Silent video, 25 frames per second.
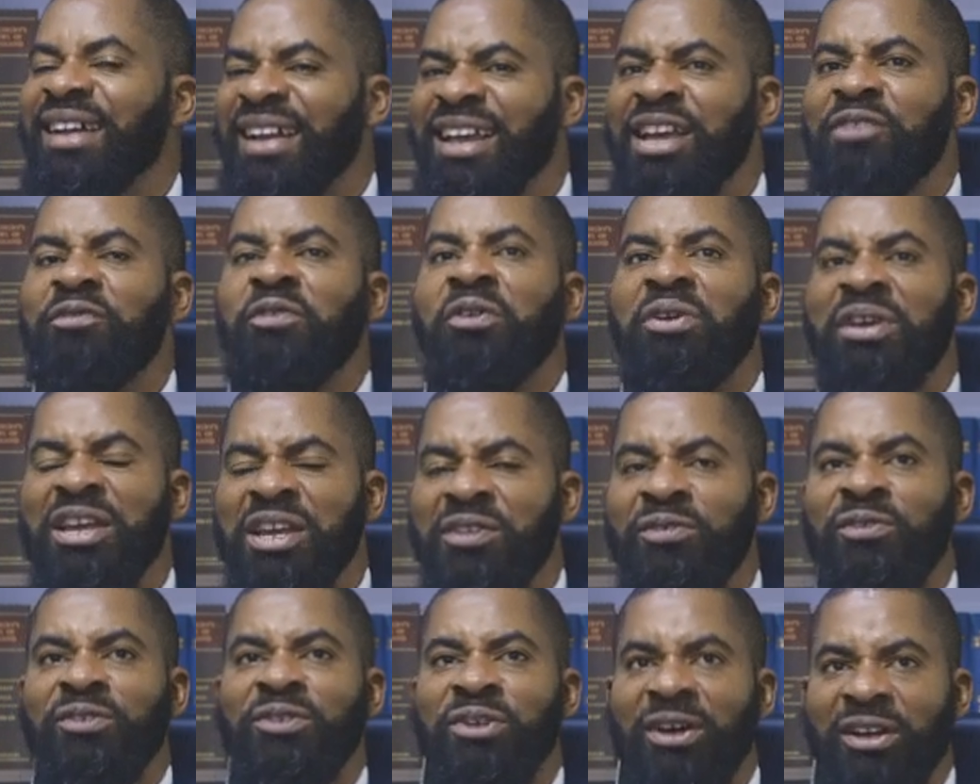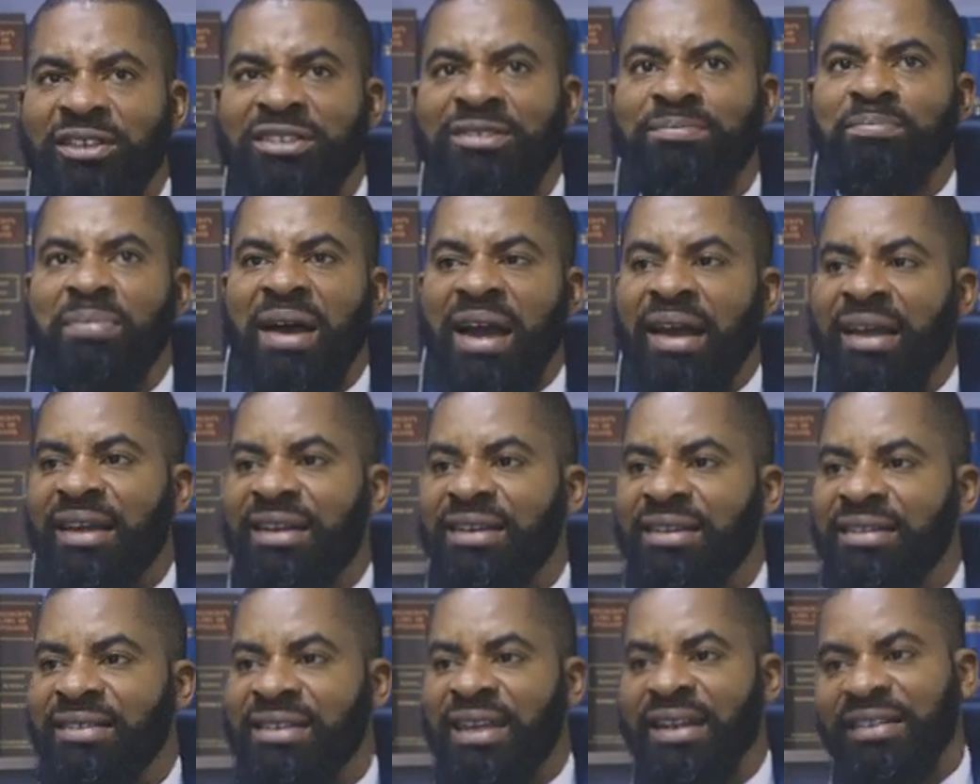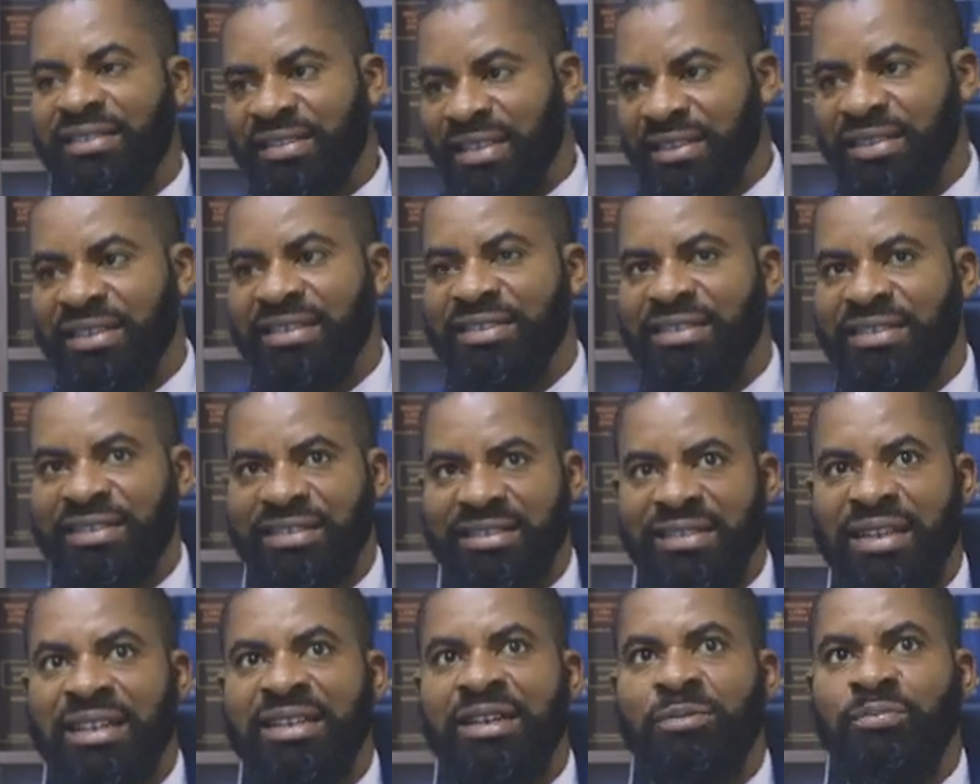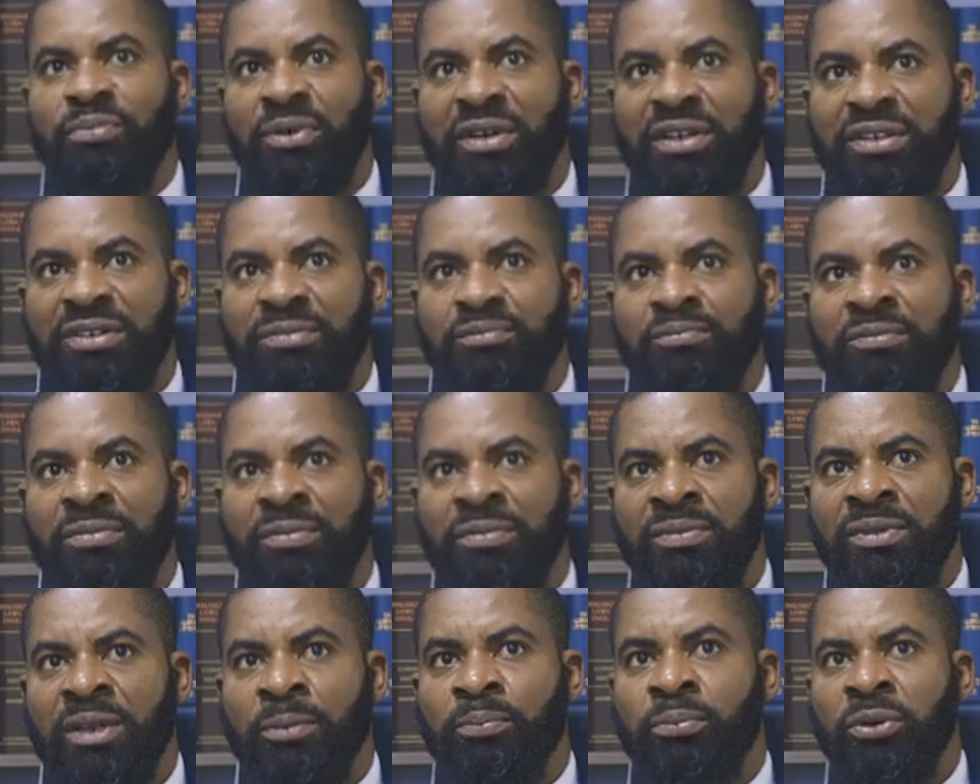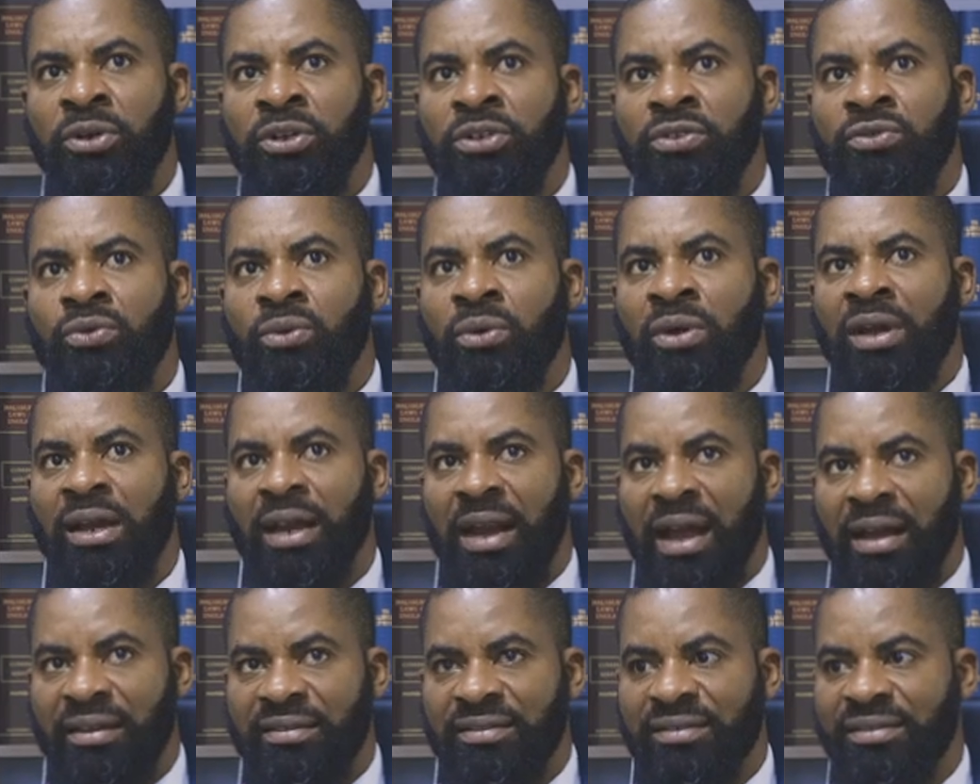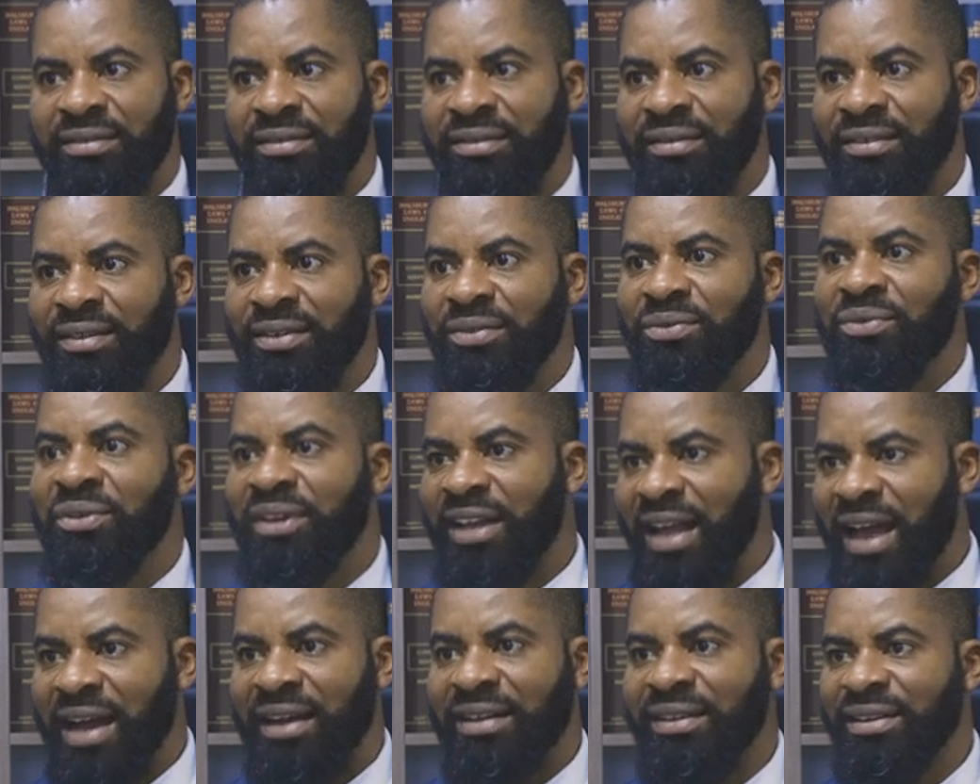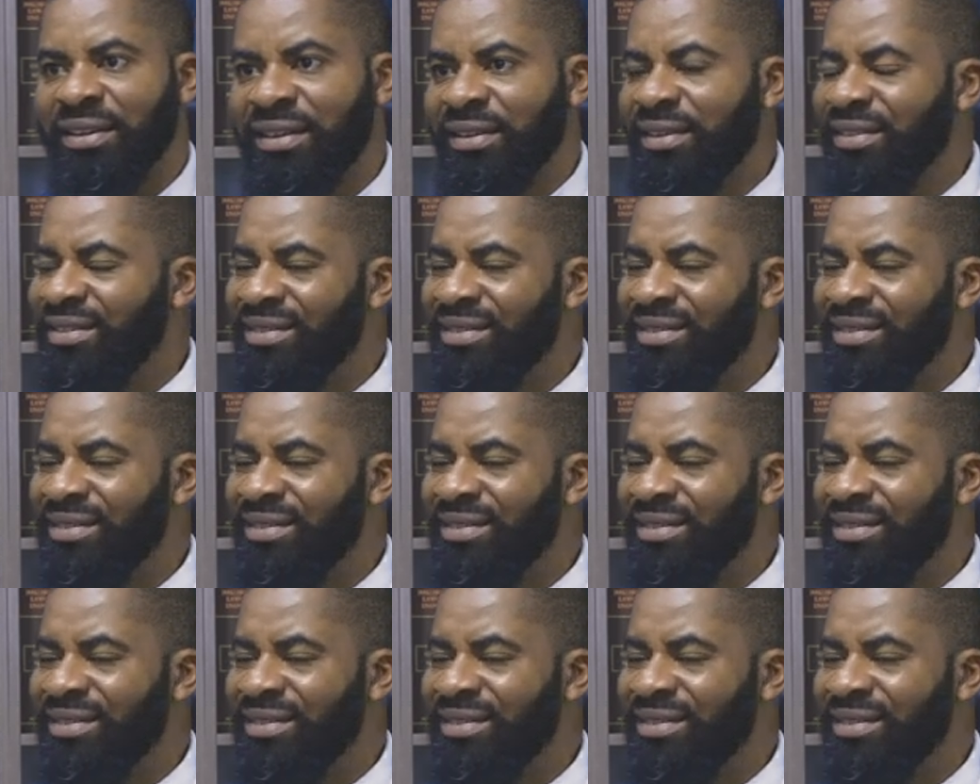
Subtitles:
Even if not by the citizens, like the political class will react.